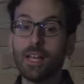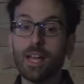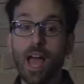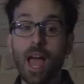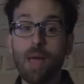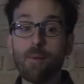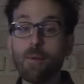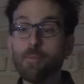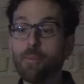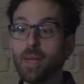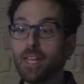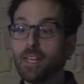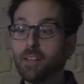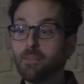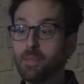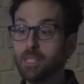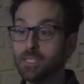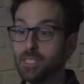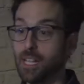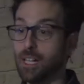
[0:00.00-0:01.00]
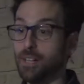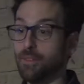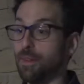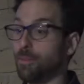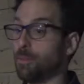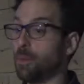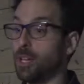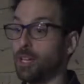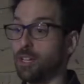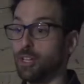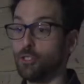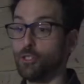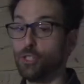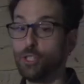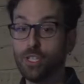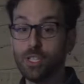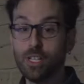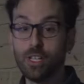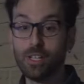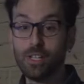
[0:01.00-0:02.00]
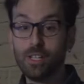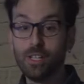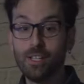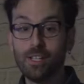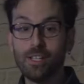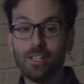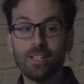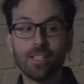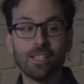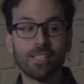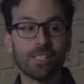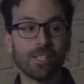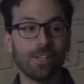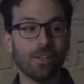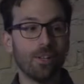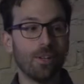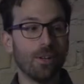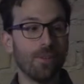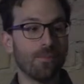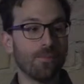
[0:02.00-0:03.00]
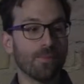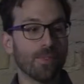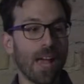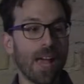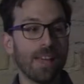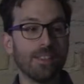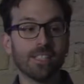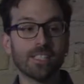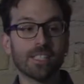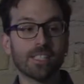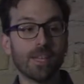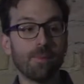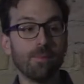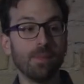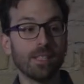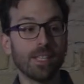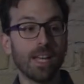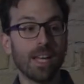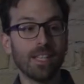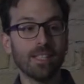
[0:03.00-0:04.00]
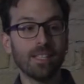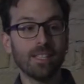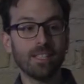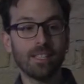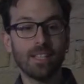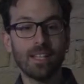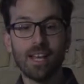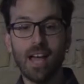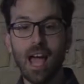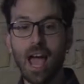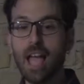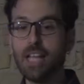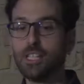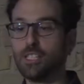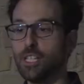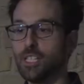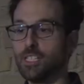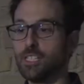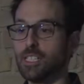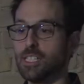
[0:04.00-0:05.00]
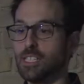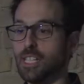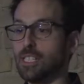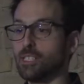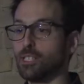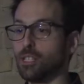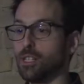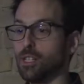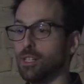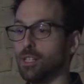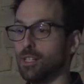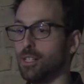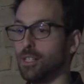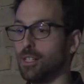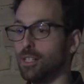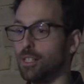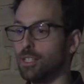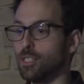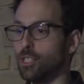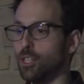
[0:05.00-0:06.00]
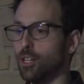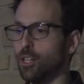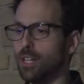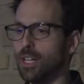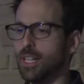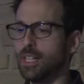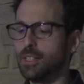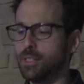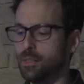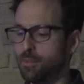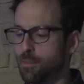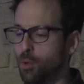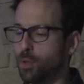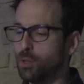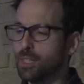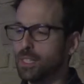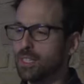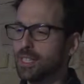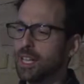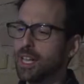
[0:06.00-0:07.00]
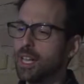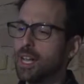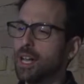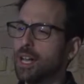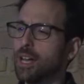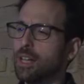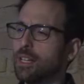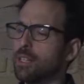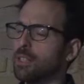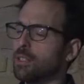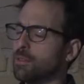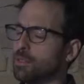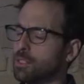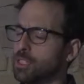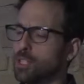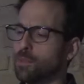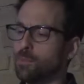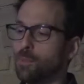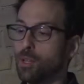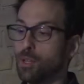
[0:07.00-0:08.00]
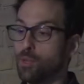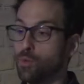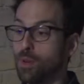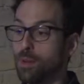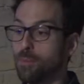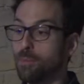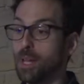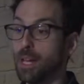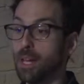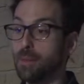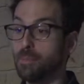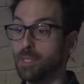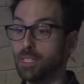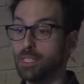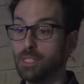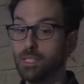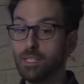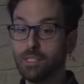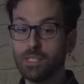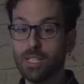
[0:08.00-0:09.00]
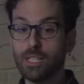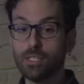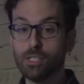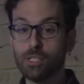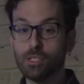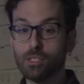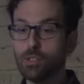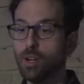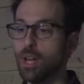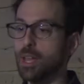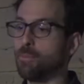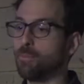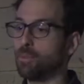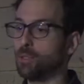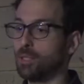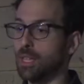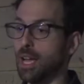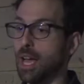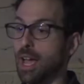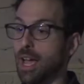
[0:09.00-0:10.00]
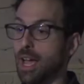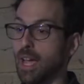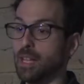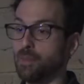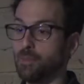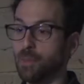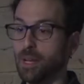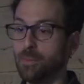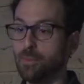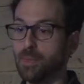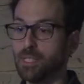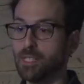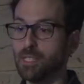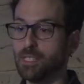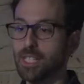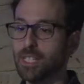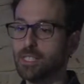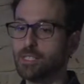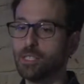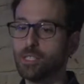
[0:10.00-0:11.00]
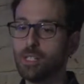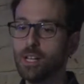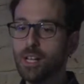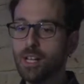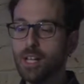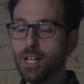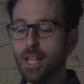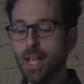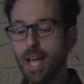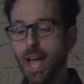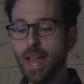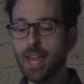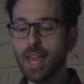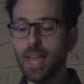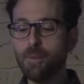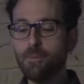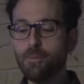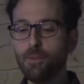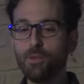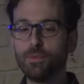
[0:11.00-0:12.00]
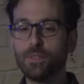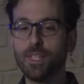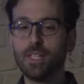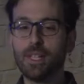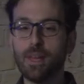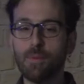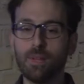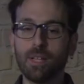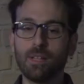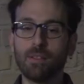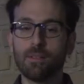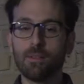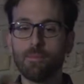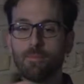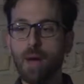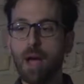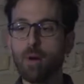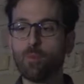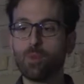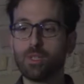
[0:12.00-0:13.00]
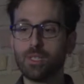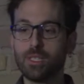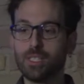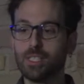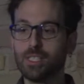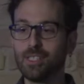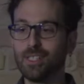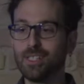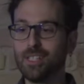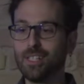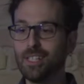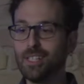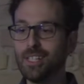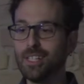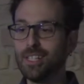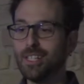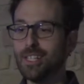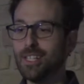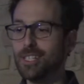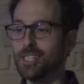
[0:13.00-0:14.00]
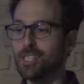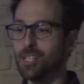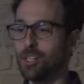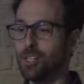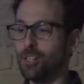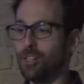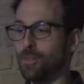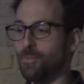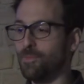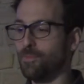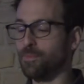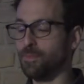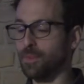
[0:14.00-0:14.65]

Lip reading: I'm a maker myself, I'm an engineer, so I disassembled that, I changed the sensor, so it mounted a 0.3 megapixel sensor, so I put a 8 megapixel sensor, and I moved it a bit backwards. So